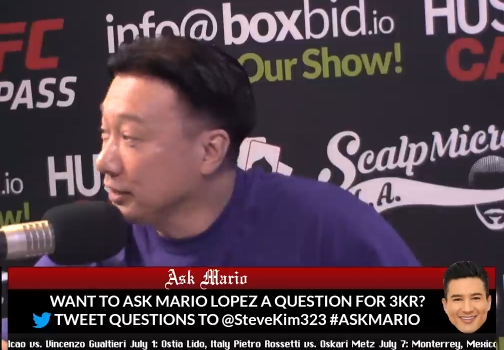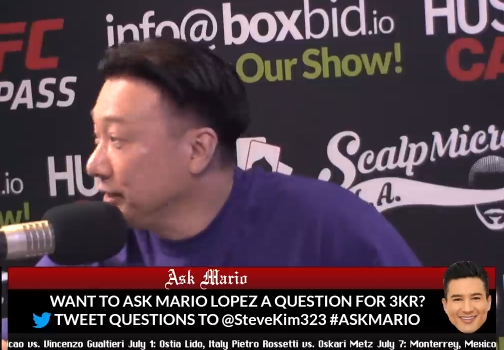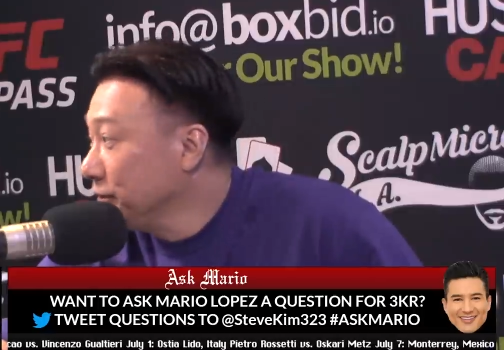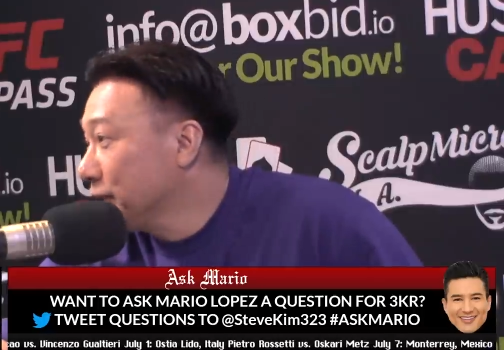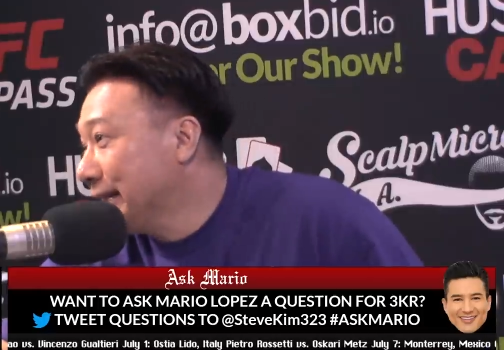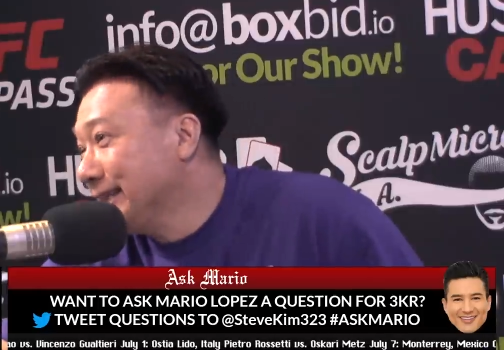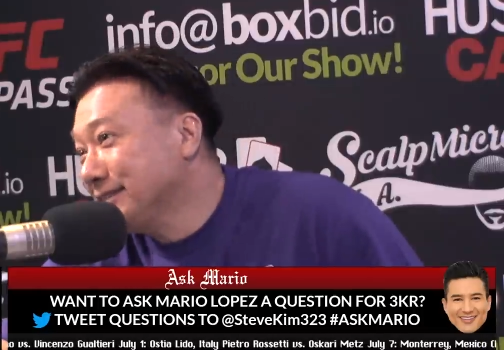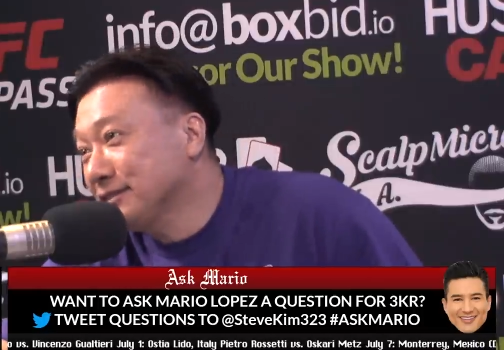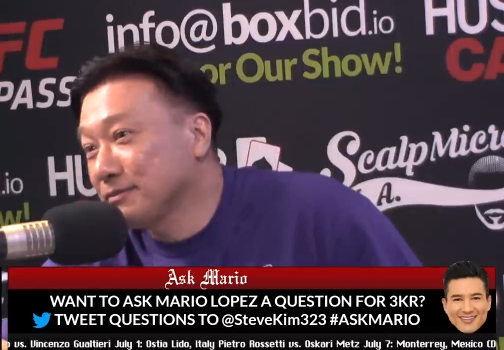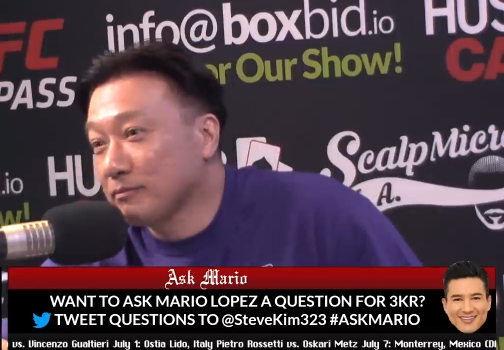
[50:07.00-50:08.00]
Speaker 1: either. I, I
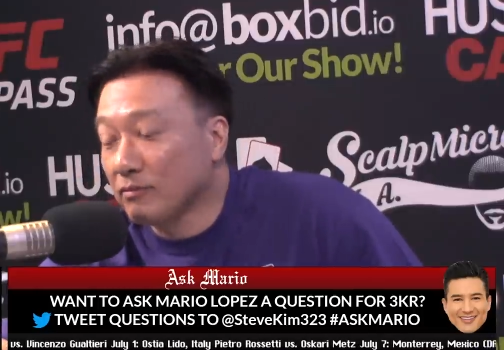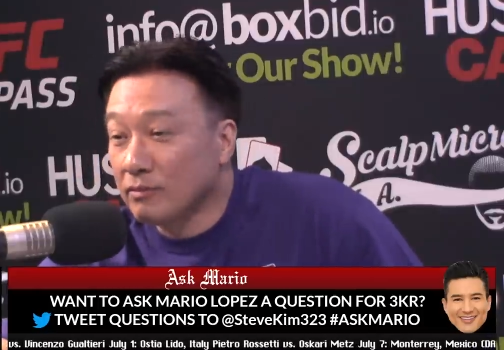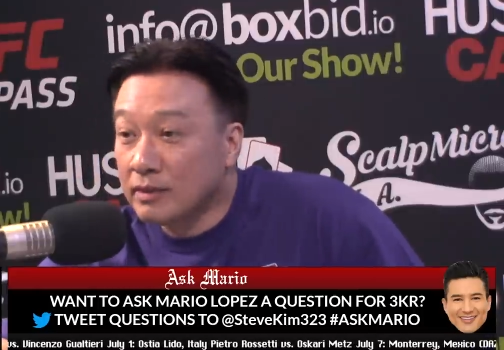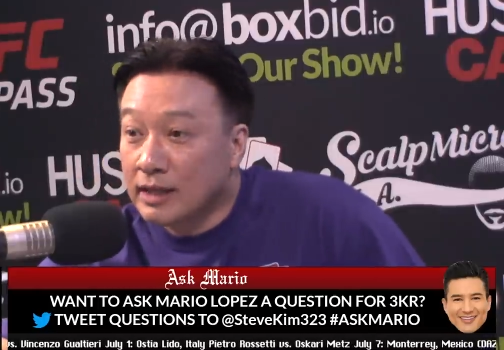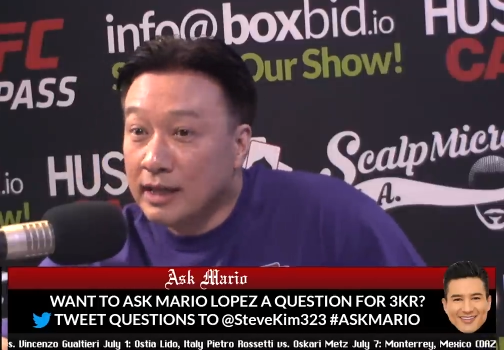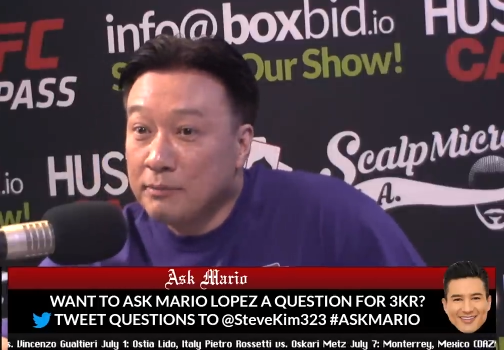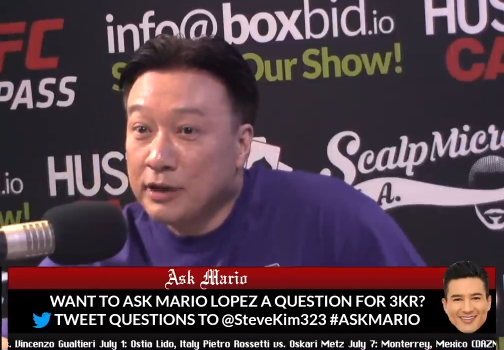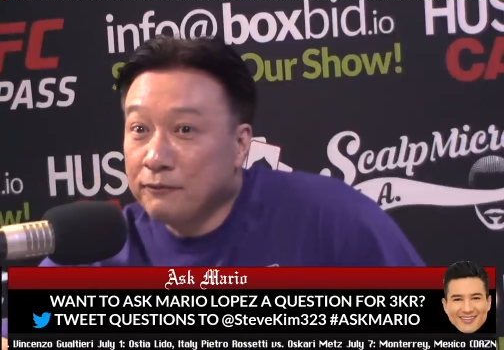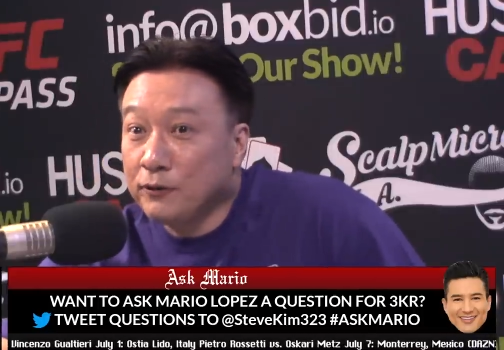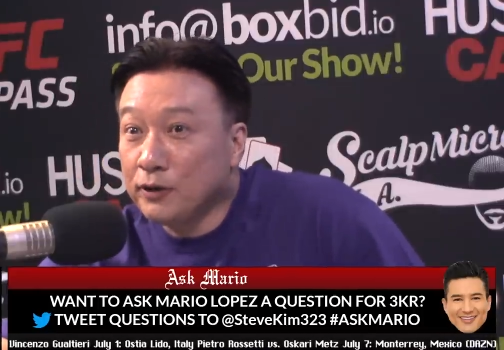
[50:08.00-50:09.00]
don't think next. I mean,
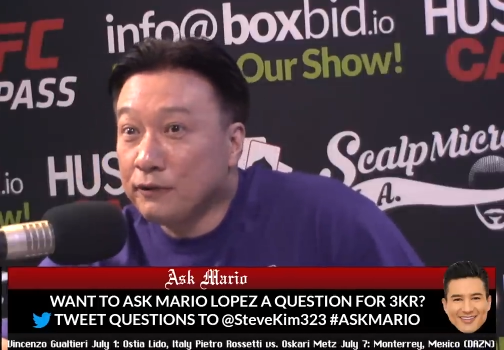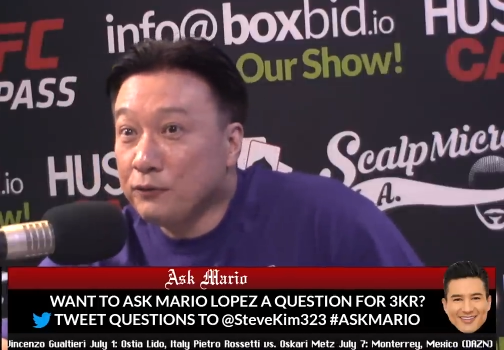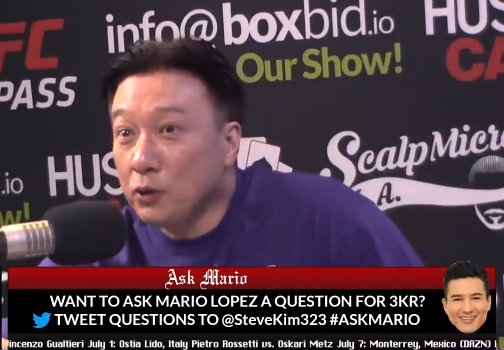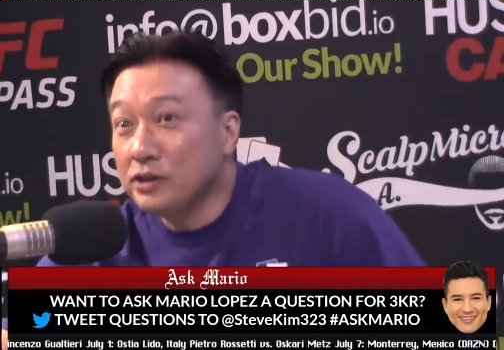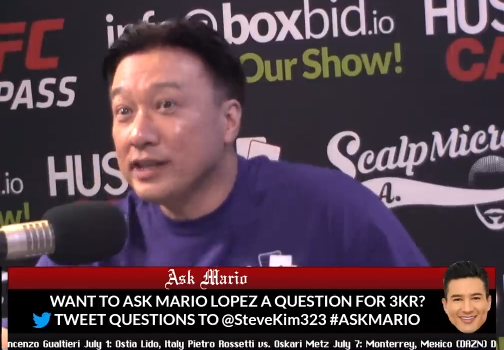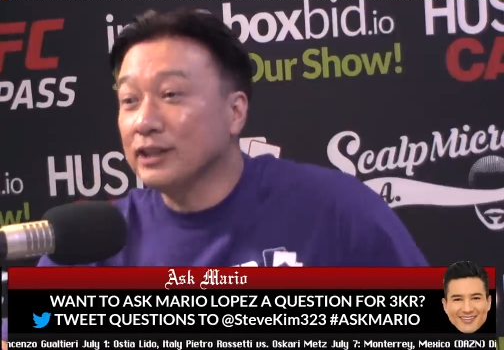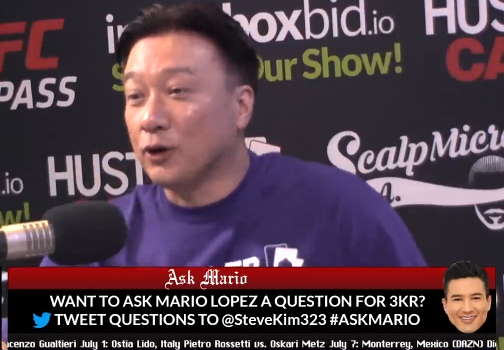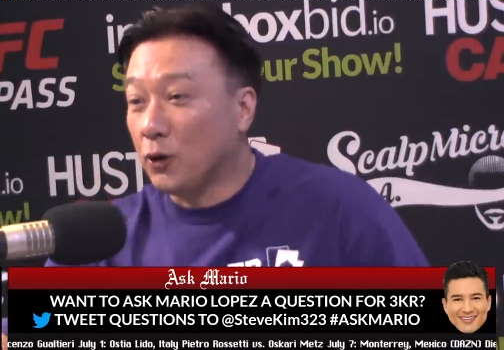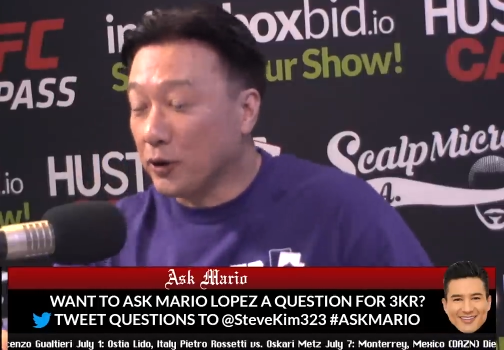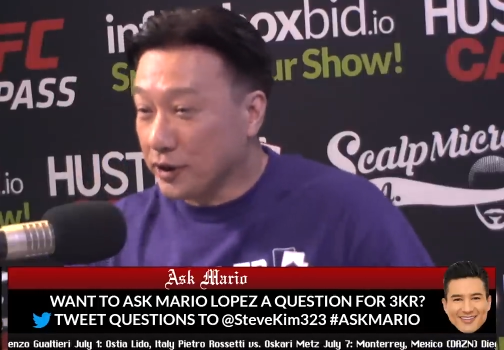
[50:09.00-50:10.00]
if you're, if you're De La
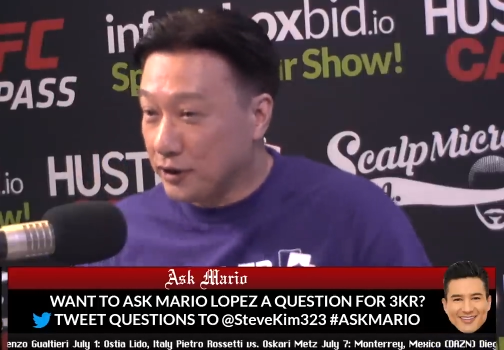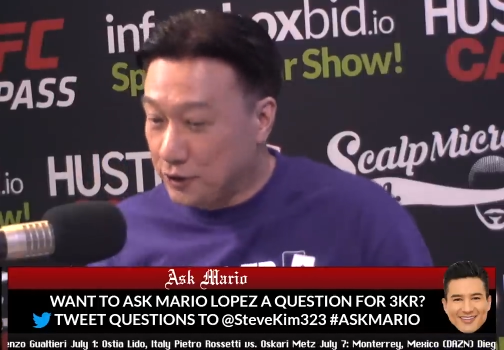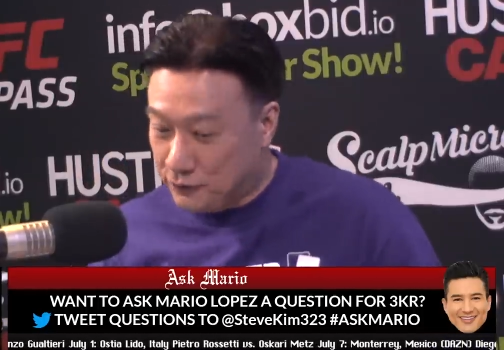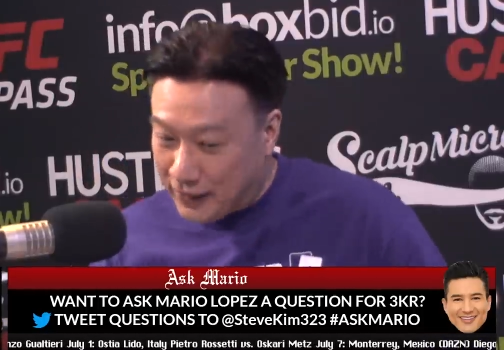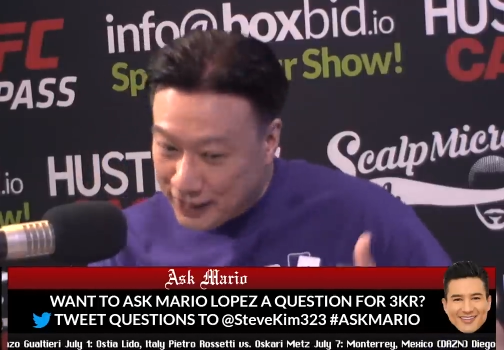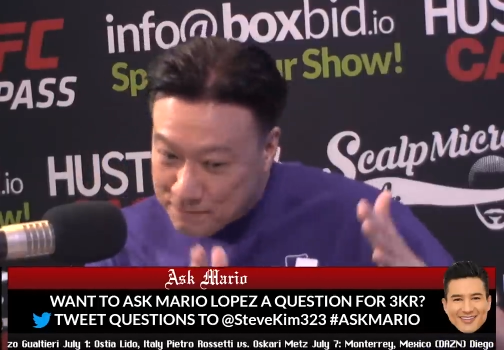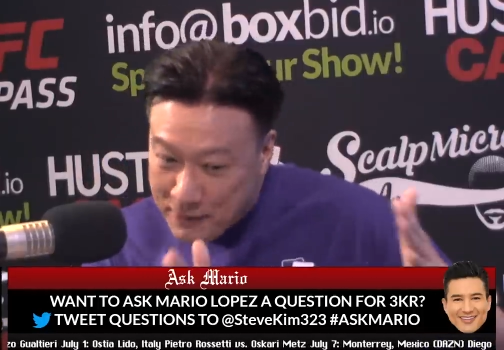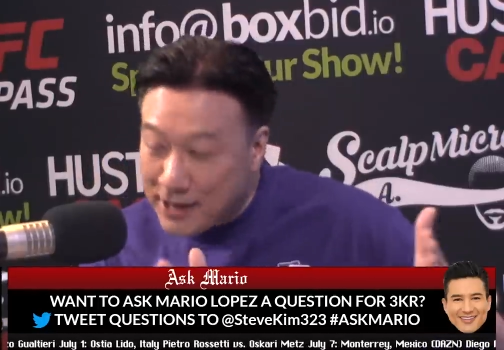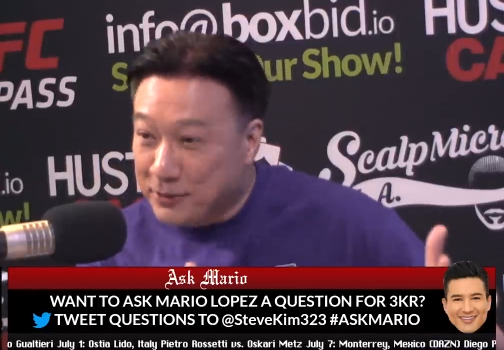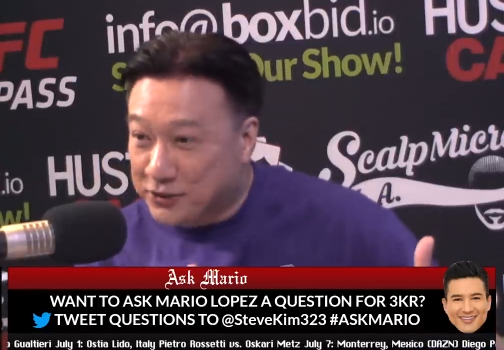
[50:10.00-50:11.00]
Hoya, you've kind of
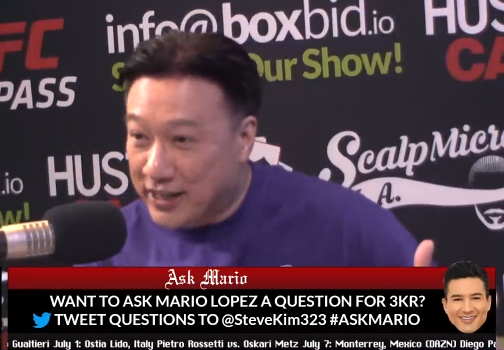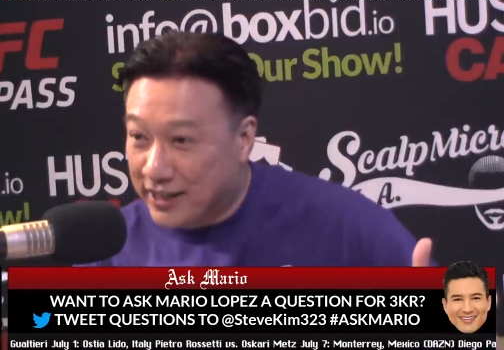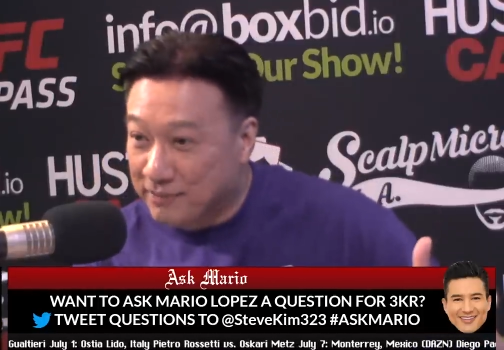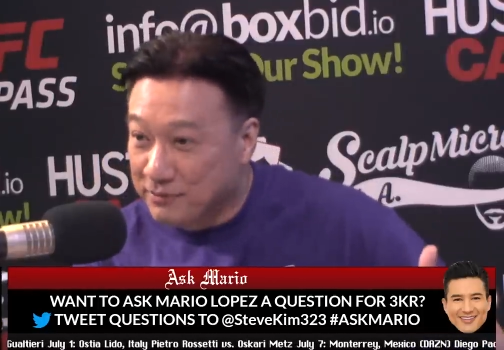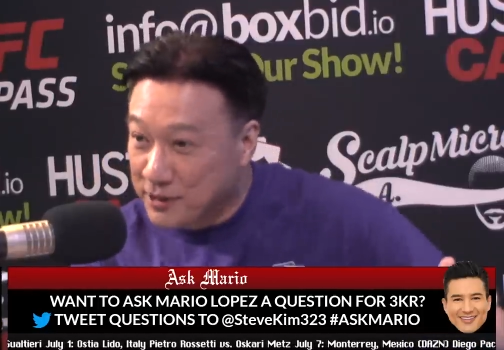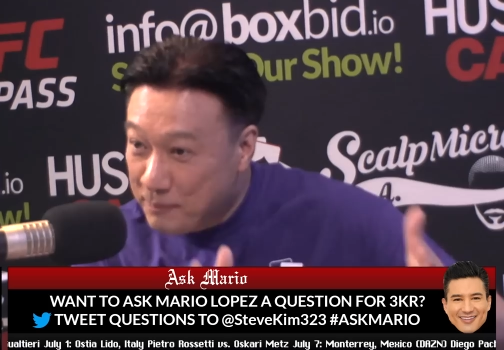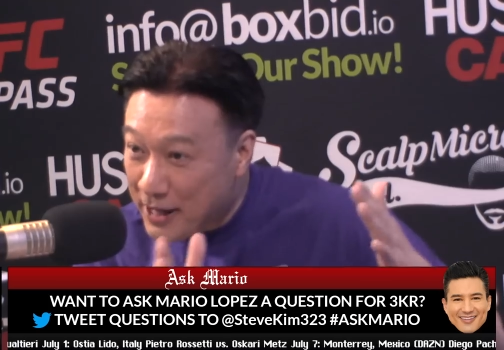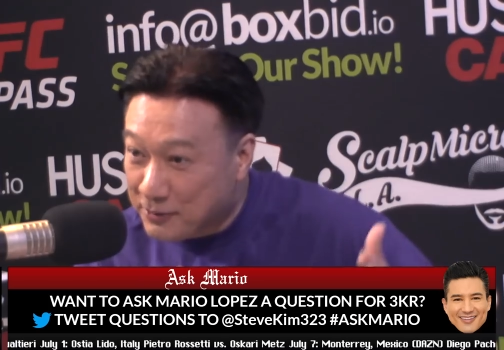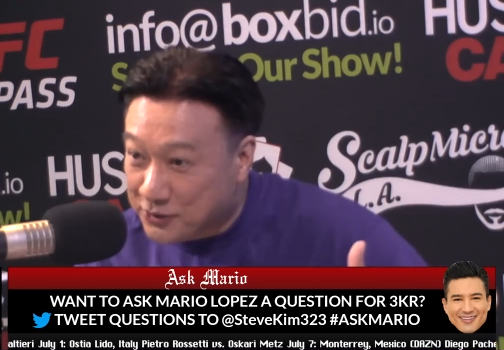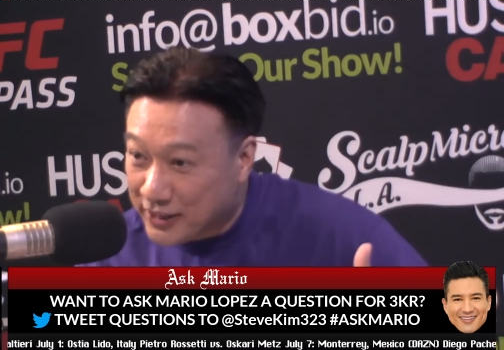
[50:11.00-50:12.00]
babysat him. You
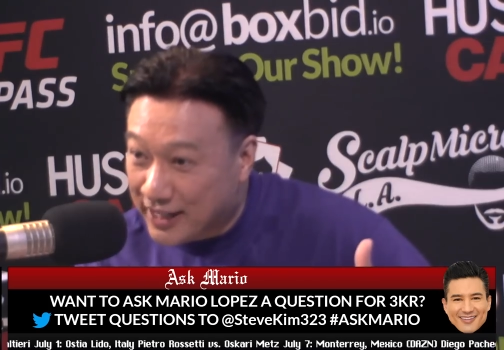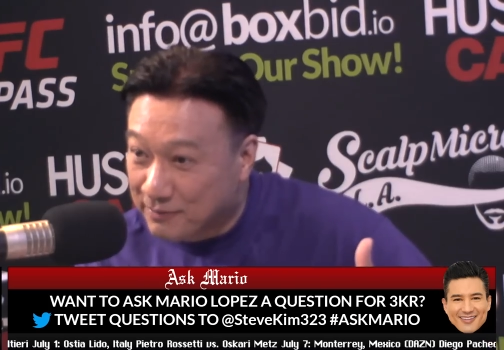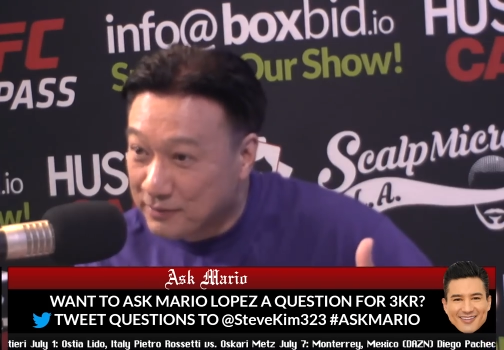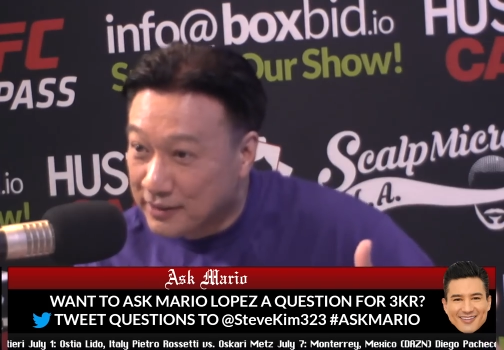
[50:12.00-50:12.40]
babysat him.